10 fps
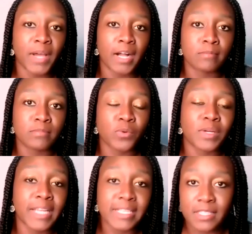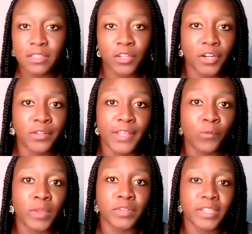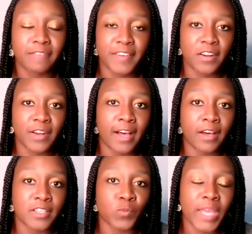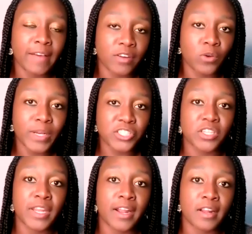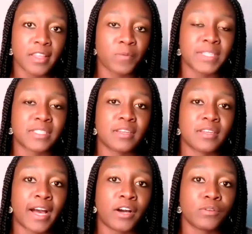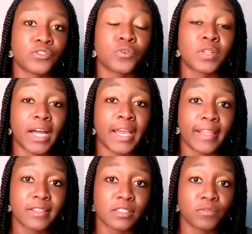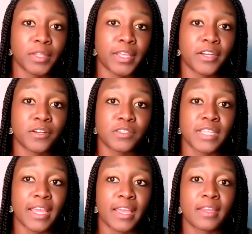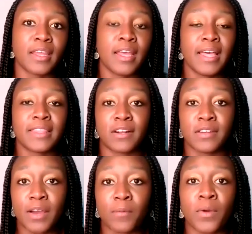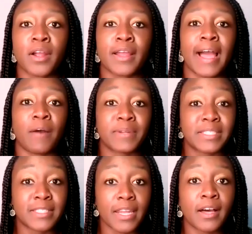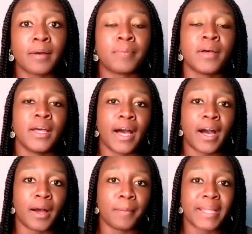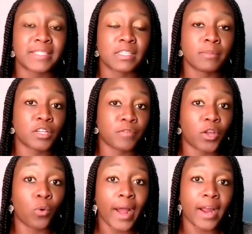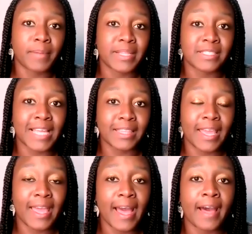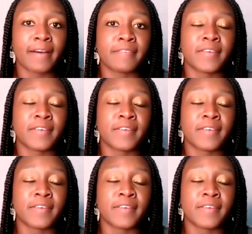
So a lesson learned that we really figured out is we have a questionnaire that we send out to clients to really understand their network, how it's set up, and some of the requirements that they have.